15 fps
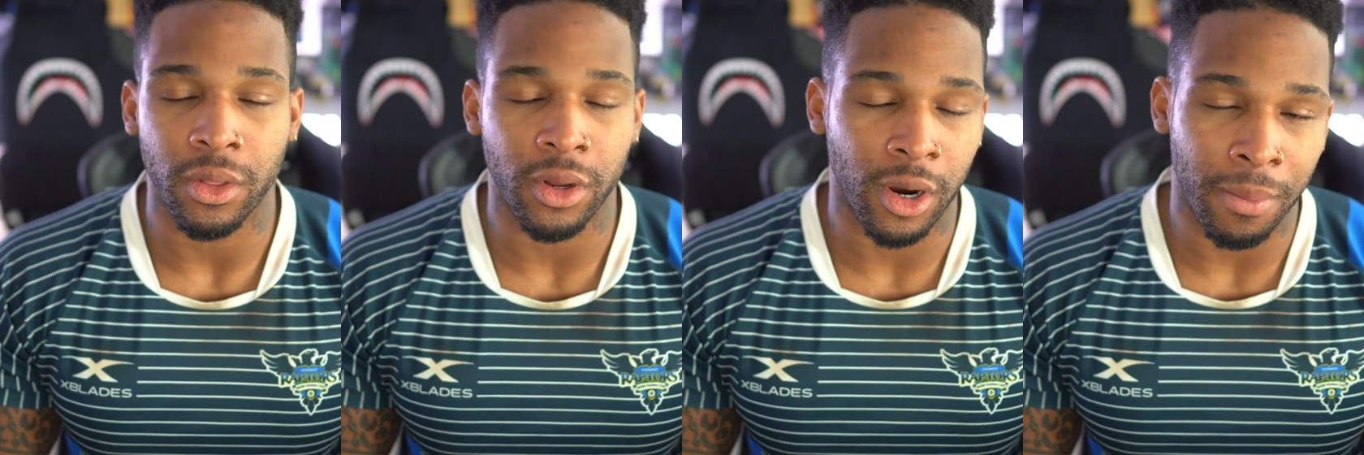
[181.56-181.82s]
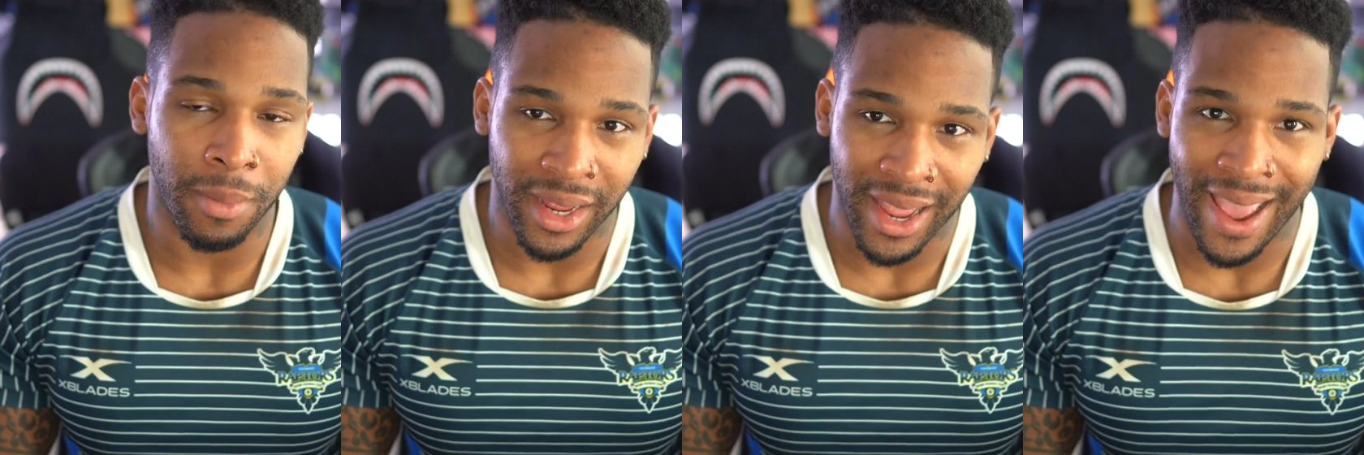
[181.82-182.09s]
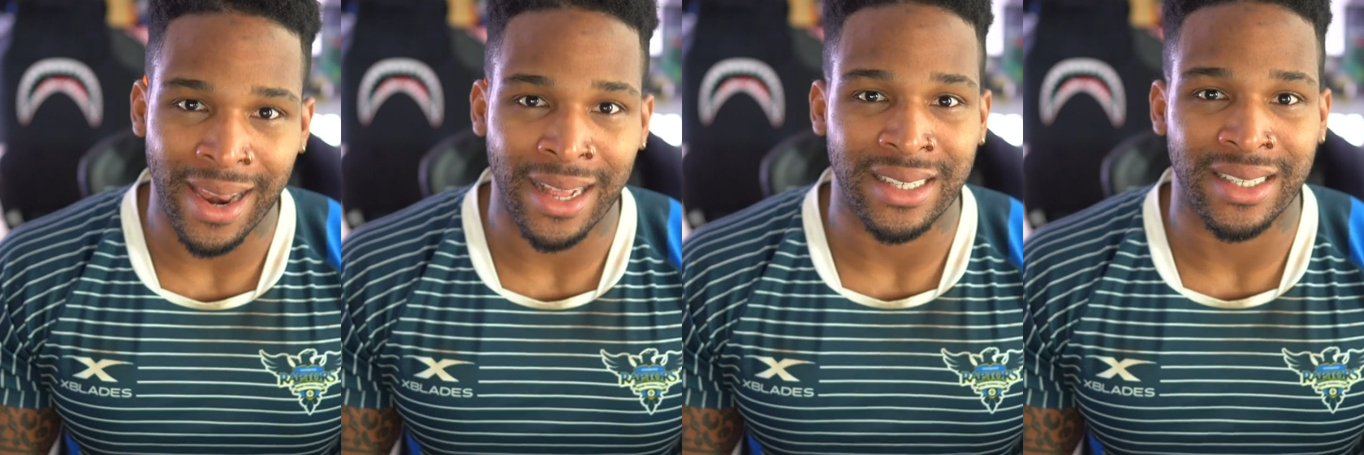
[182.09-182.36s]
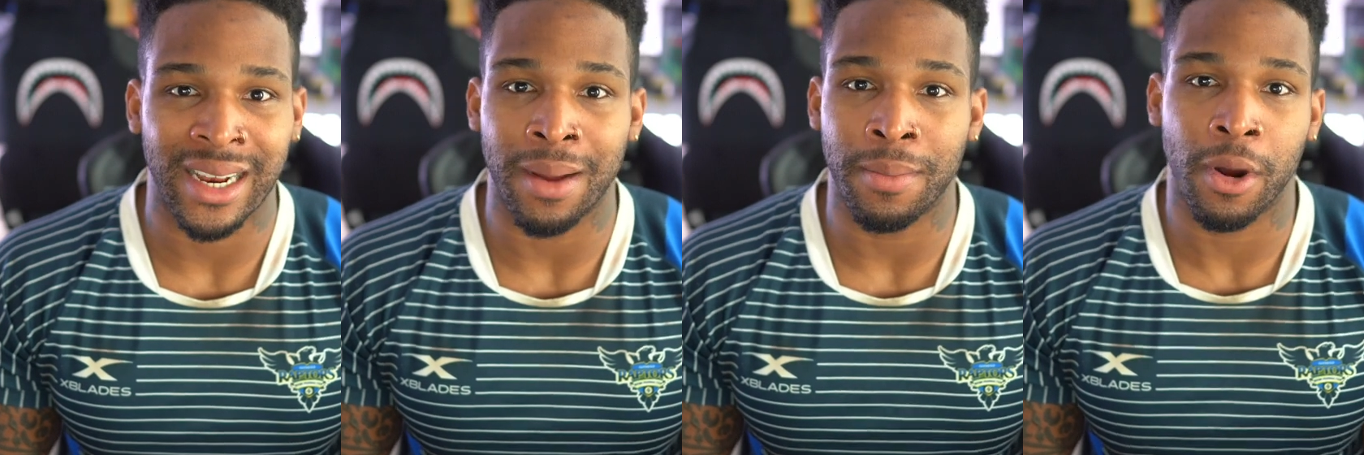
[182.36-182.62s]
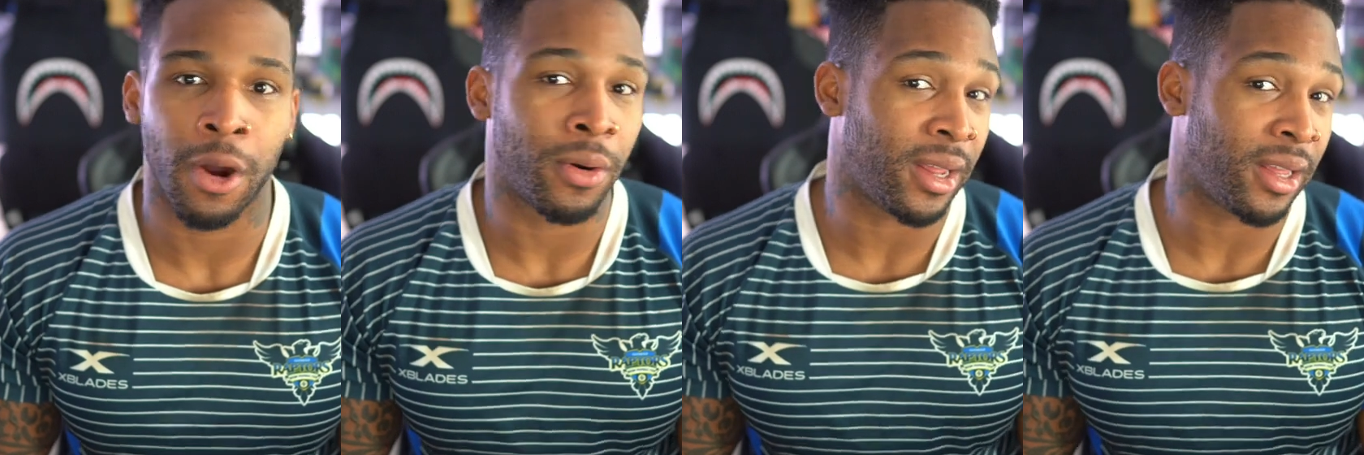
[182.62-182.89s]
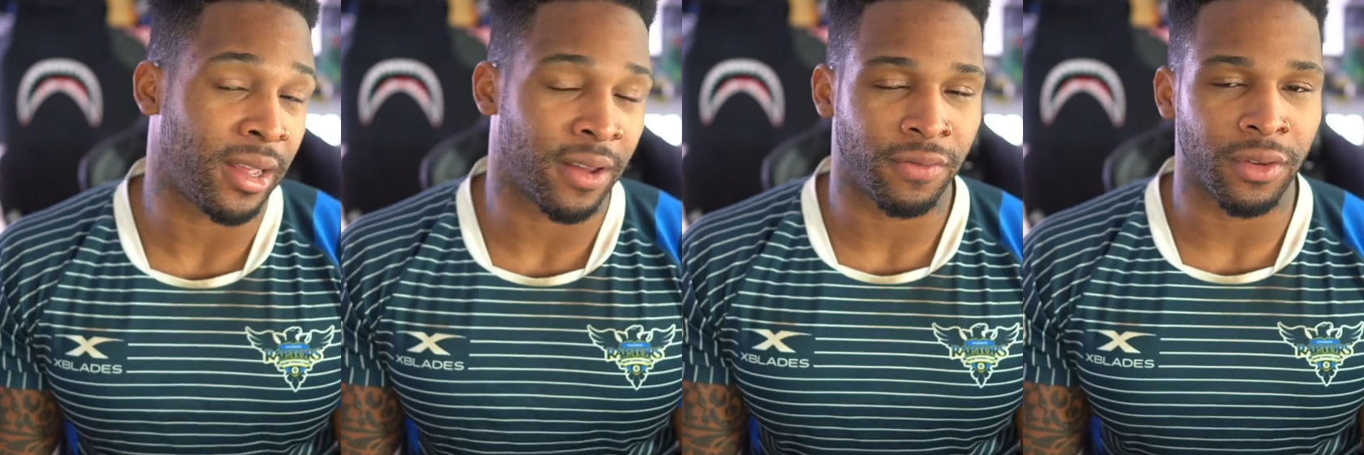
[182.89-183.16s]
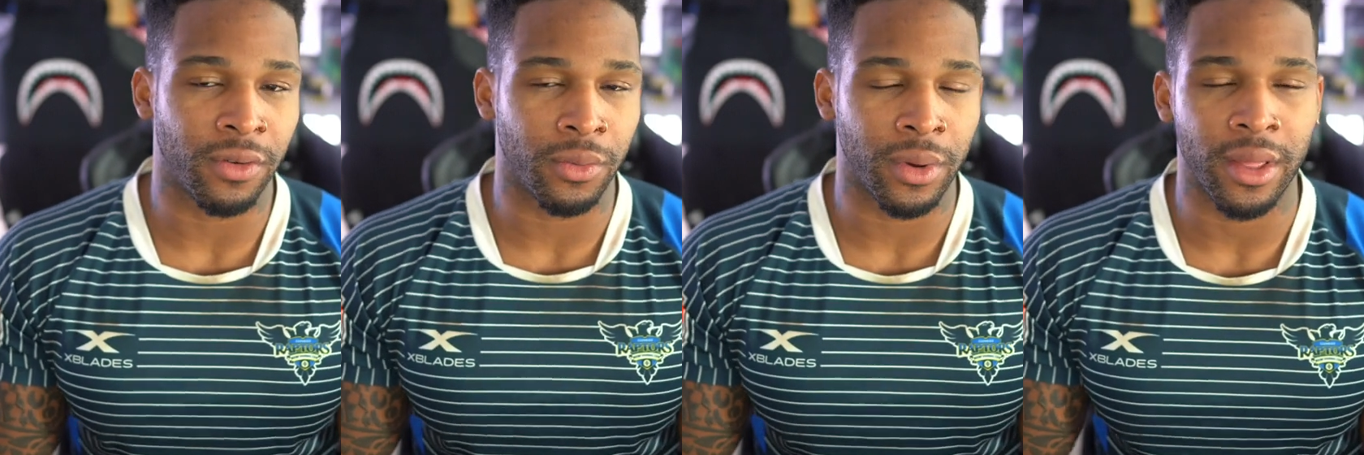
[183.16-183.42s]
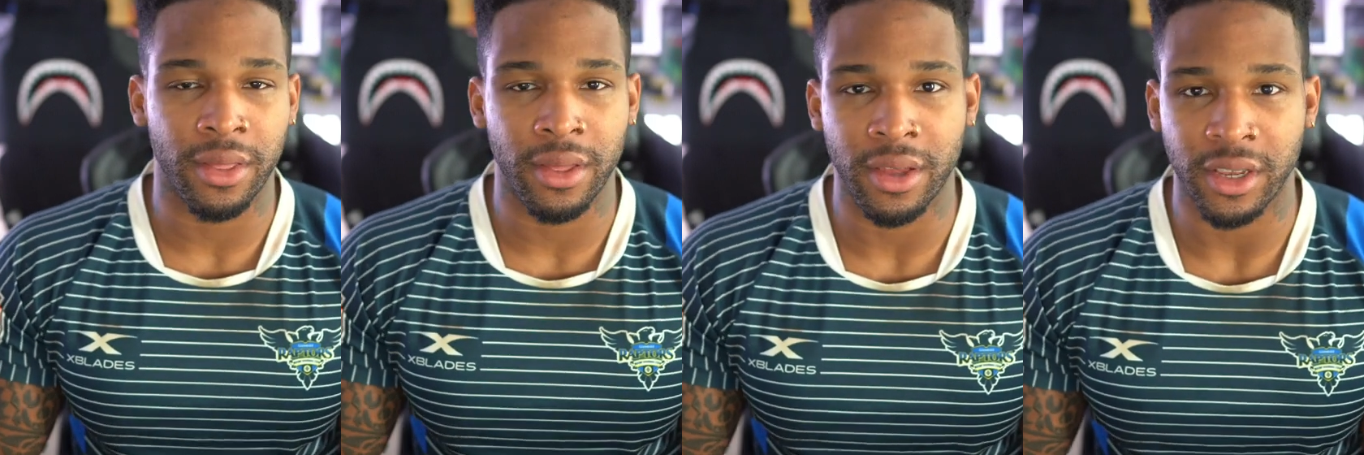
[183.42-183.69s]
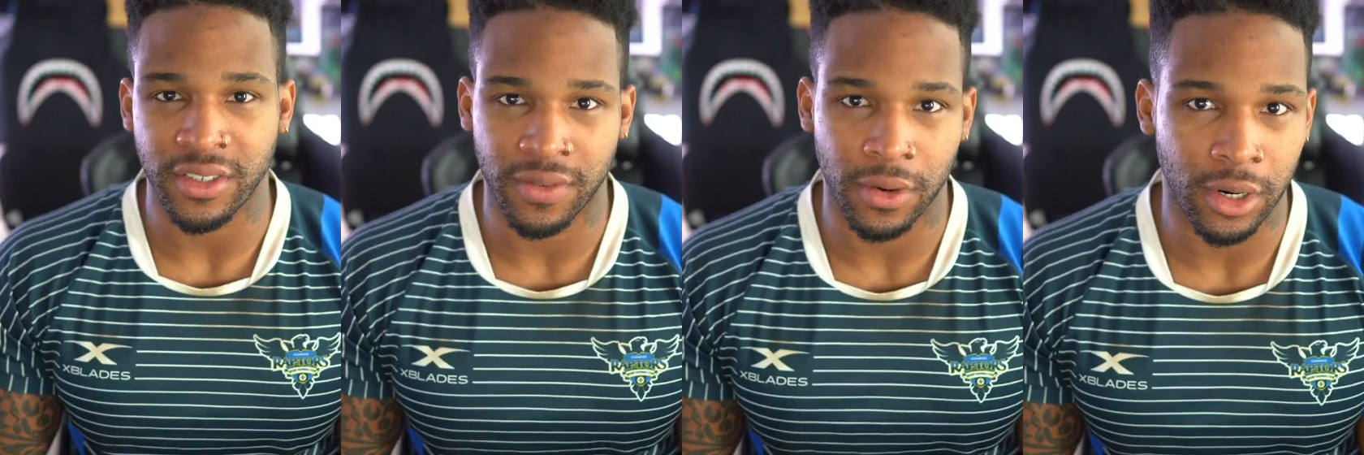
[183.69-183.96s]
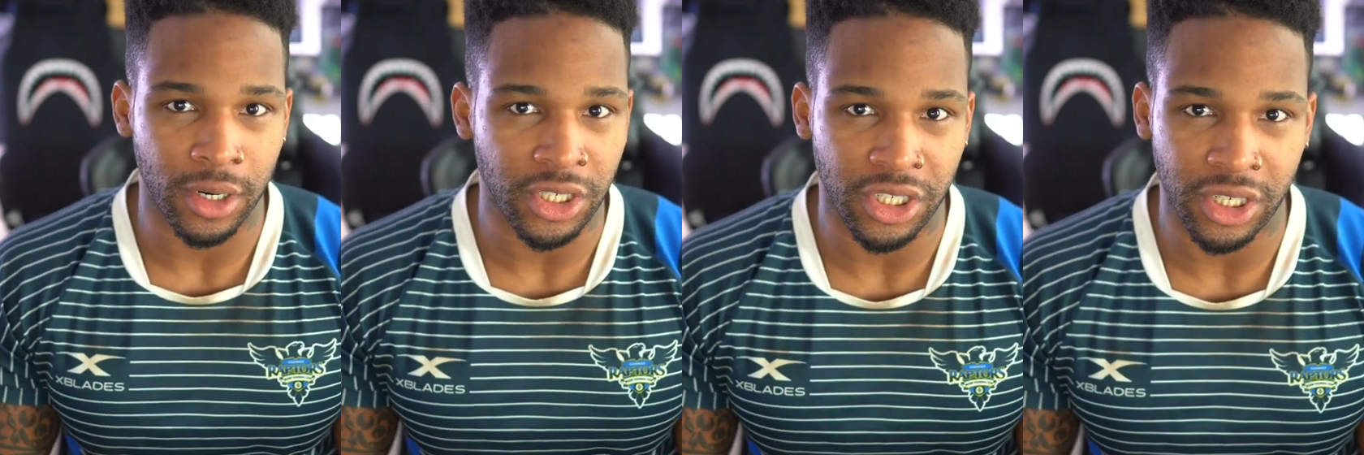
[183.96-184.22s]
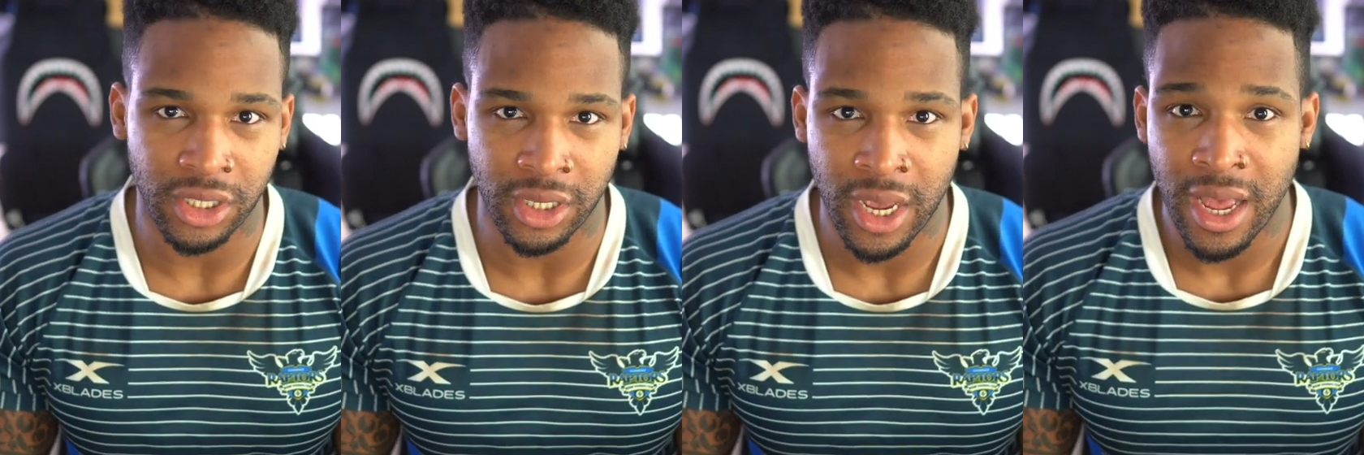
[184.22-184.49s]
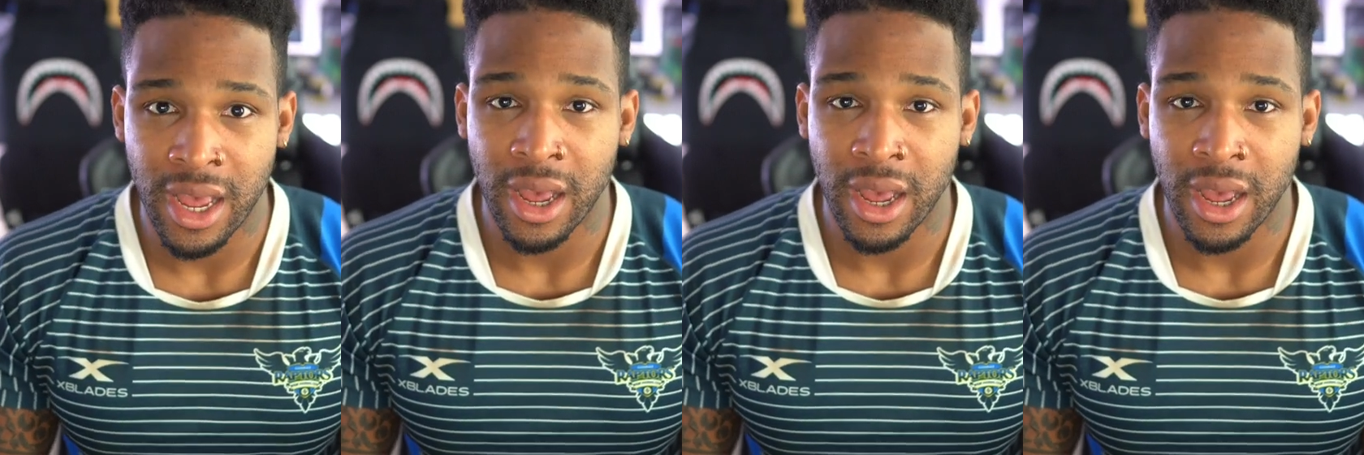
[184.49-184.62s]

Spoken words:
are mechanics that I'm already gifted with as far as just